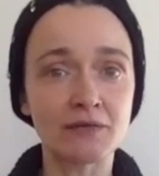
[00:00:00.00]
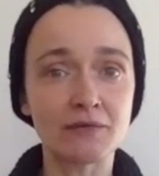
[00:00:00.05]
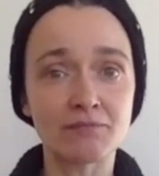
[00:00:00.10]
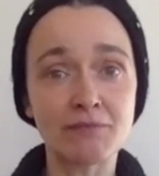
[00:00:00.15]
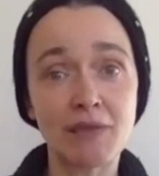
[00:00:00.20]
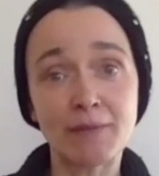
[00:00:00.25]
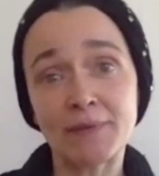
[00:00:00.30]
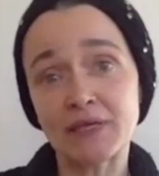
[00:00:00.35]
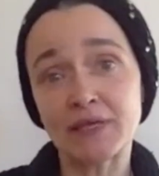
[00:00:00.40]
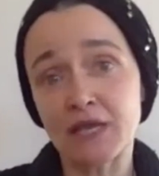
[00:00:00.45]

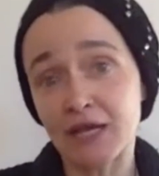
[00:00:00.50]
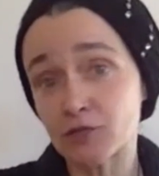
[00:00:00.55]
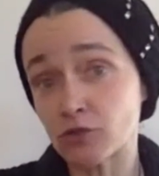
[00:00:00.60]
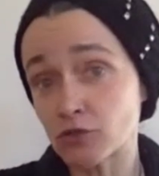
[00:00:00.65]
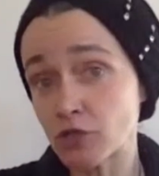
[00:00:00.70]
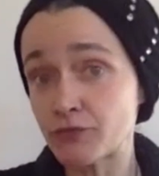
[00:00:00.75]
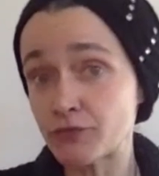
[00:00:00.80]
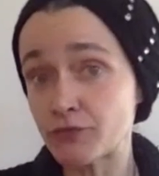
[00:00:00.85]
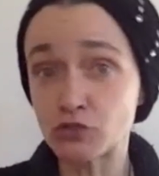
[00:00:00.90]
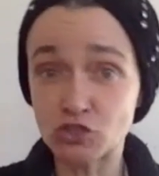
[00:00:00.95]
maybe, I don't know
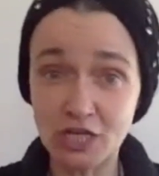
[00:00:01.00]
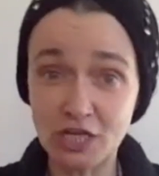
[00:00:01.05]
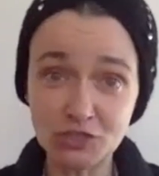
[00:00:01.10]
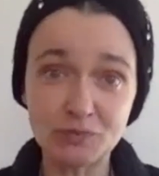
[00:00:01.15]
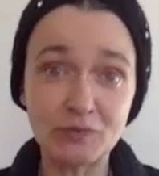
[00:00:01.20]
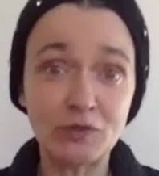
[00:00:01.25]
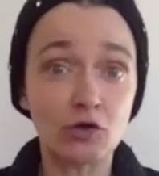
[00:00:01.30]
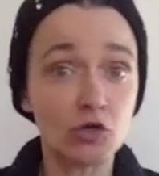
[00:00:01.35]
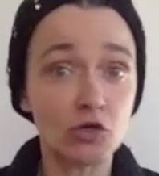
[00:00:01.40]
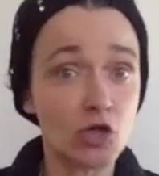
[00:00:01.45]
if you
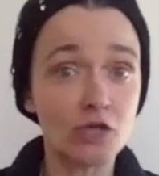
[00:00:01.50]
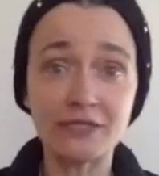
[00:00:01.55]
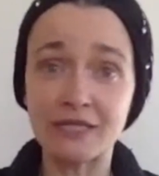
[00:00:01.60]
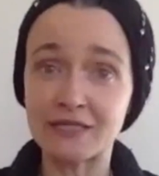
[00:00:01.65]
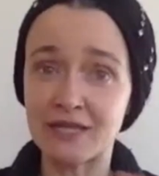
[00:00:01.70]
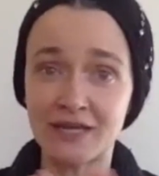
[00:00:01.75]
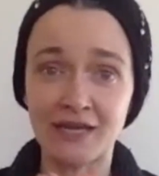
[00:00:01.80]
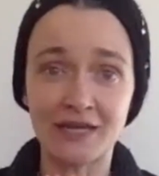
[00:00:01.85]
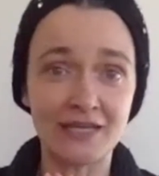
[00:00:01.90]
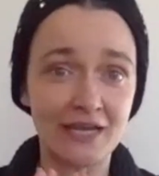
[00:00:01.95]
judge me or not,
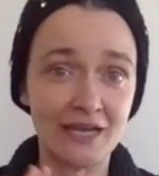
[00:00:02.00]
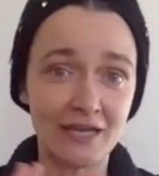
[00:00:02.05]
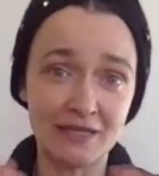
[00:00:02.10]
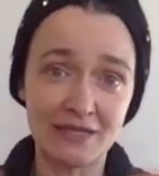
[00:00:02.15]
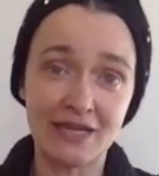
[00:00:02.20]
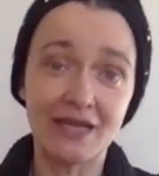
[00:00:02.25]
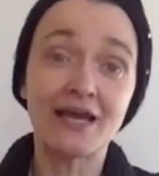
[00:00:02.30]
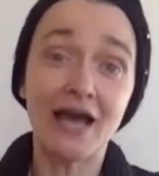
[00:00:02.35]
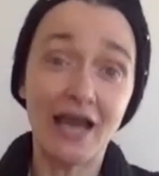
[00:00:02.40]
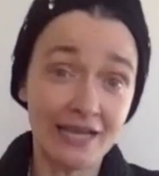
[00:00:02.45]
and
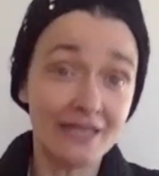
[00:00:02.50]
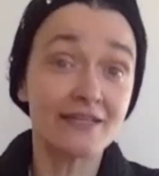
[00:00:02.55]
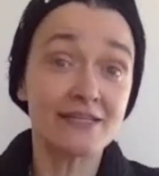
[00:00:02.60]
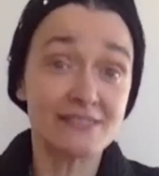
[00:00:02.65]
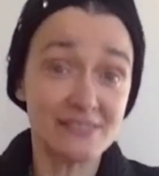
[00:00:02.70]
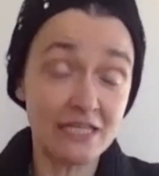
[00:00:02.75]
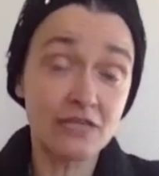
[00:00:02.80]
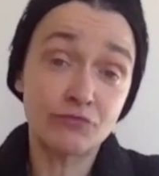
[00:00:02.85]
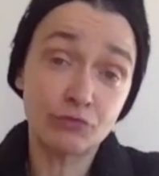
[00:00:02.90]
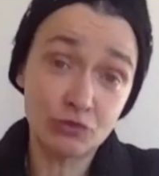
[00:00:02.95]
I
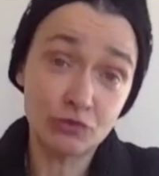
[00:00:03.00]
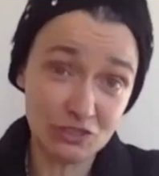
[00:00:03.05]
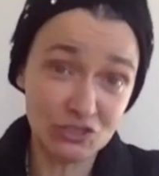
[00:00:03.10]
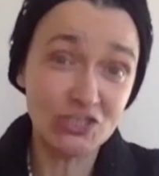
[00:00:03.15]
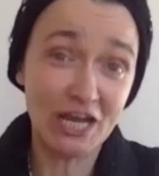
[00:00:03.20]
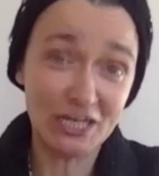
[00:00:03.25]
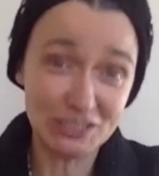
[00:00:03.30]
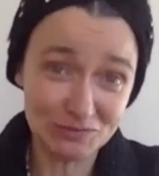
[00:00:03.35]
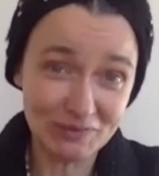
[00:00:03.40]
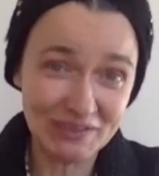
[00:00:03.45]
understand you
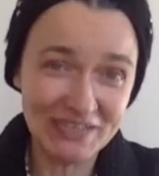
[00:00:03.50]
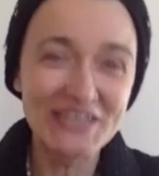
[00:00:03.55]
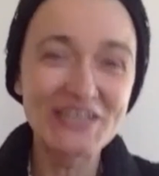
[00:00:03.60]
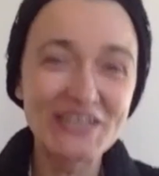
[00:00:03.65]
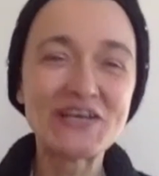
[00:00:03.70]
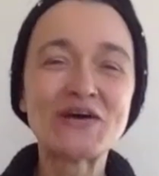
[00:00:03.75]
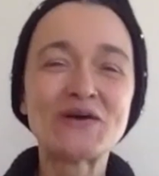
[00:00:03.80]
judge me,